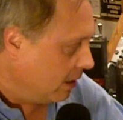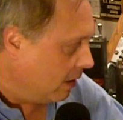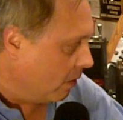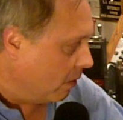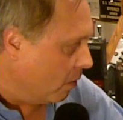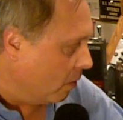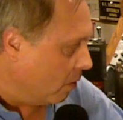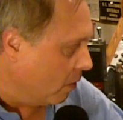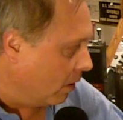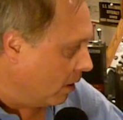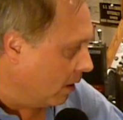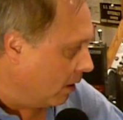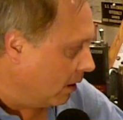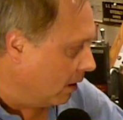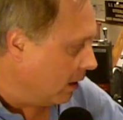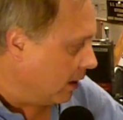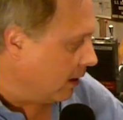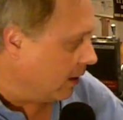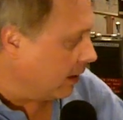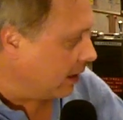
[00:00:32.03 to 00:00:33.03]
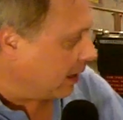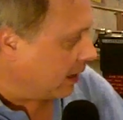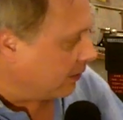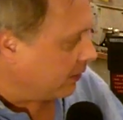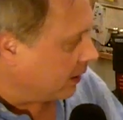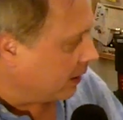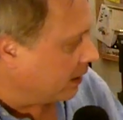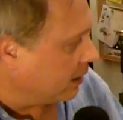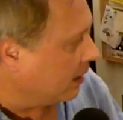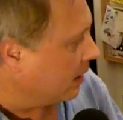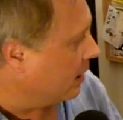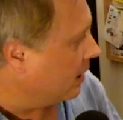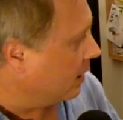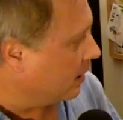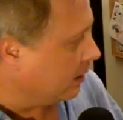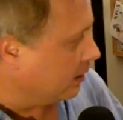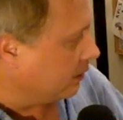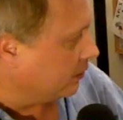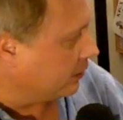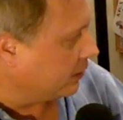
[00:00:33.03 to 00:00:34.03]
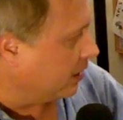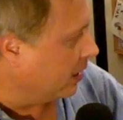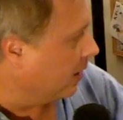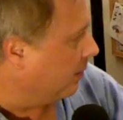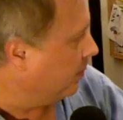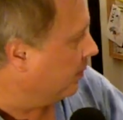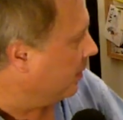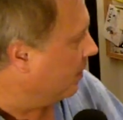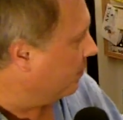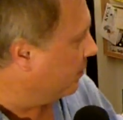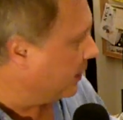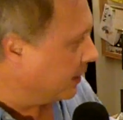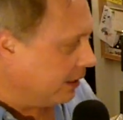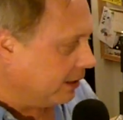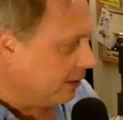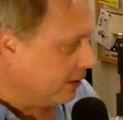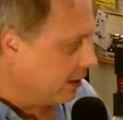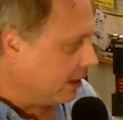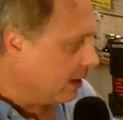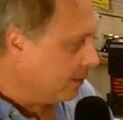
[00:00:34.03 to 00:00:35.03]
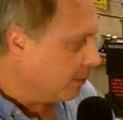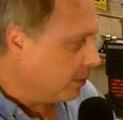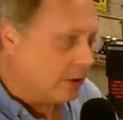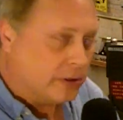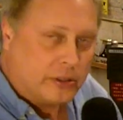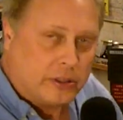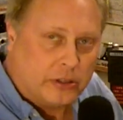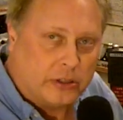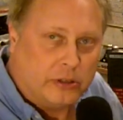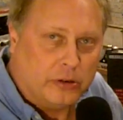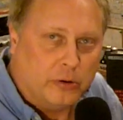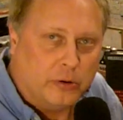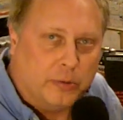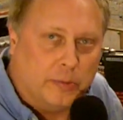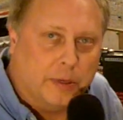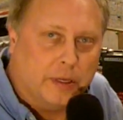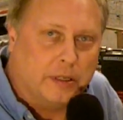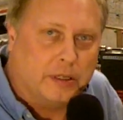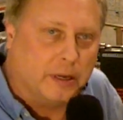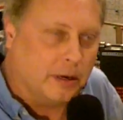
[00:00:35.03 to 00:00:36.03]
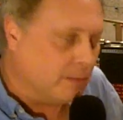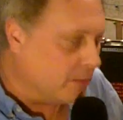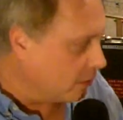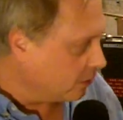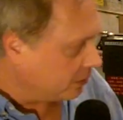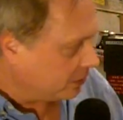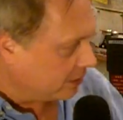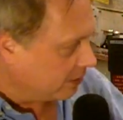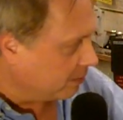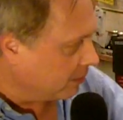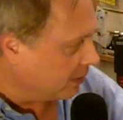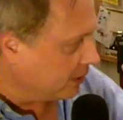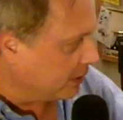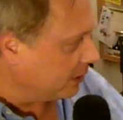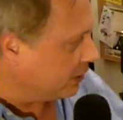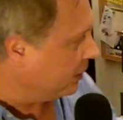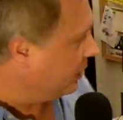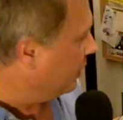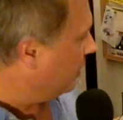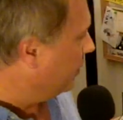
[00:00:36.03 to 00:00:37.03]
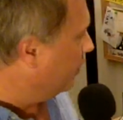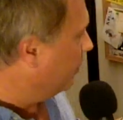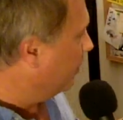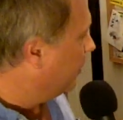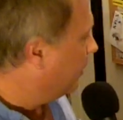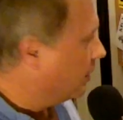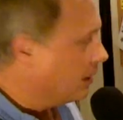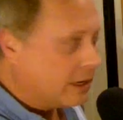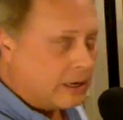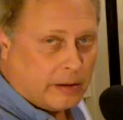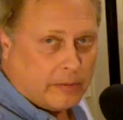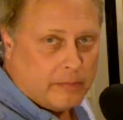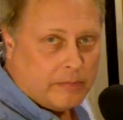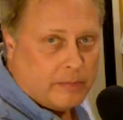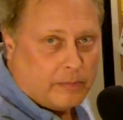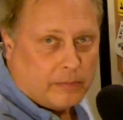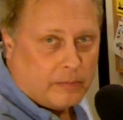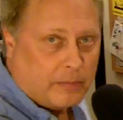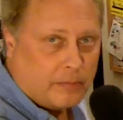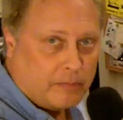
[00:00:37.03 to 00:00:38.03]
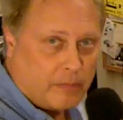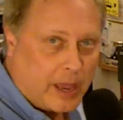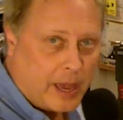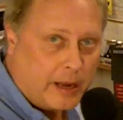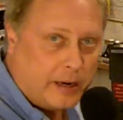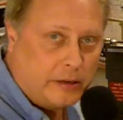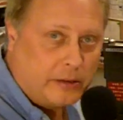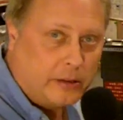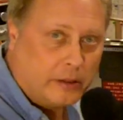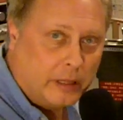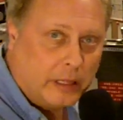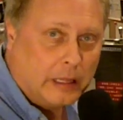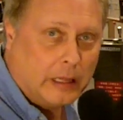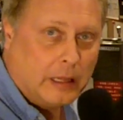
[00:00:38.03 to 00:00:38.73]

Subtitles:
or I think there's a couple of them here that I purchased new, but most of them are just used that I added to the